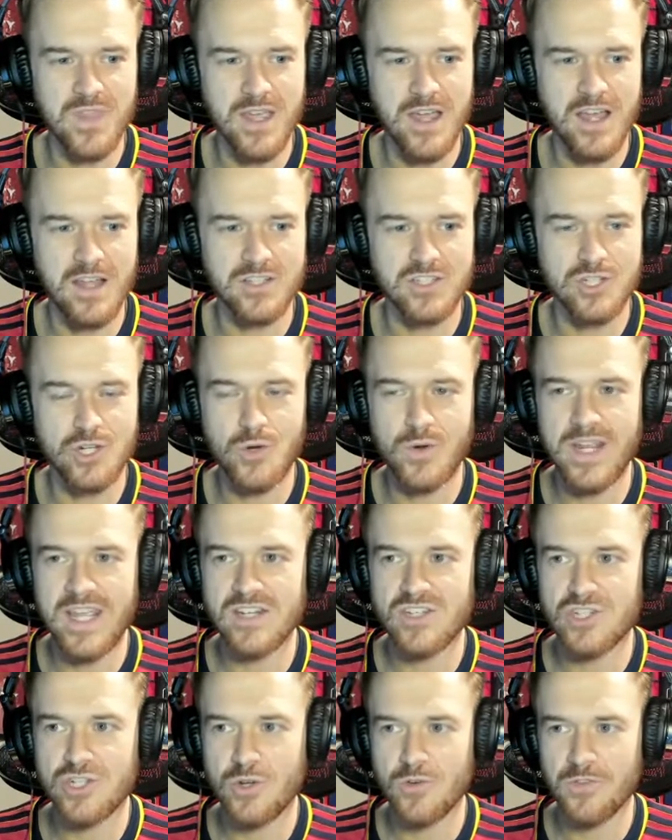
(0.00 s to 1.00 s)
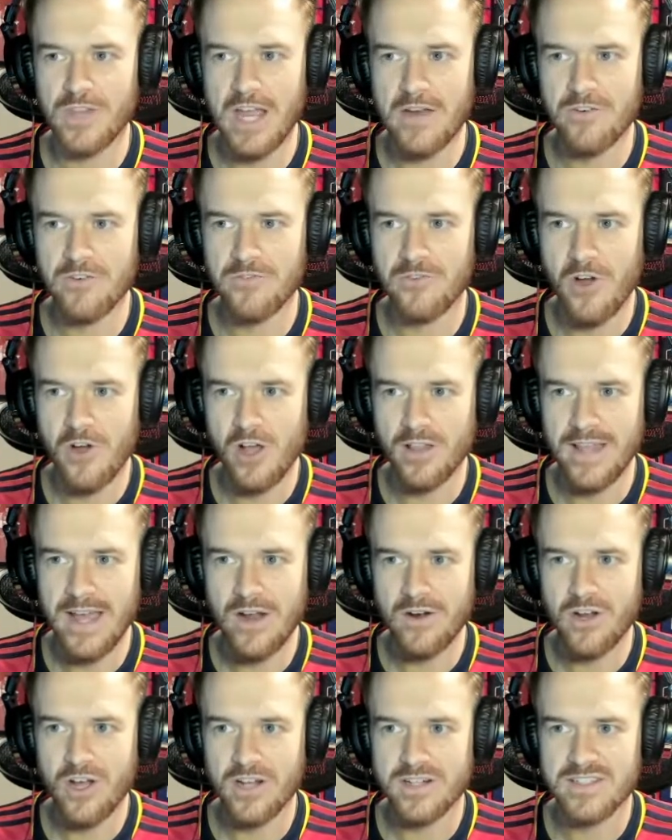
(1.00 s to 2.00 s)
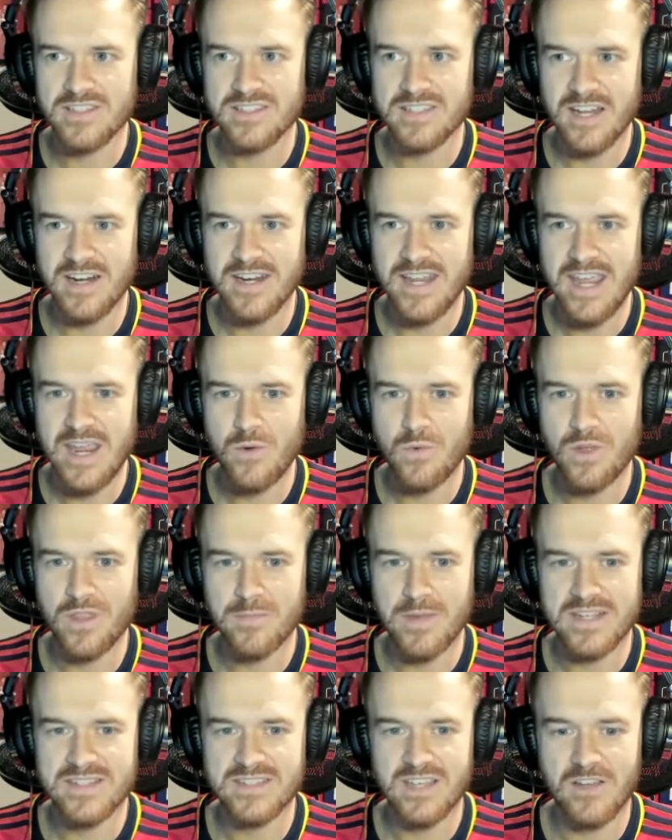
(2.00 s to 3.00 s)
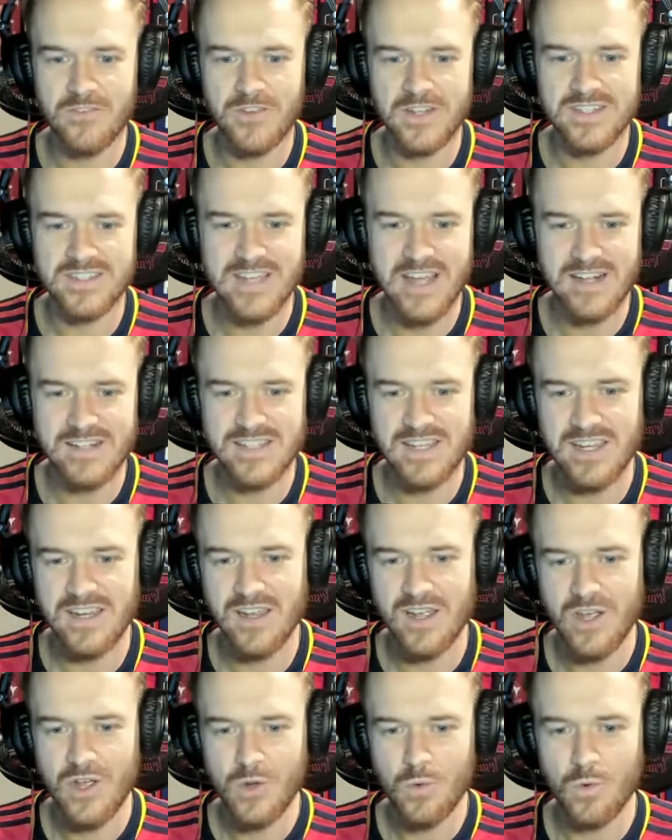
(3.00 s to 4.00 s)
Uh, tune in to Flyover Fallout on Sunday with myself and Santi.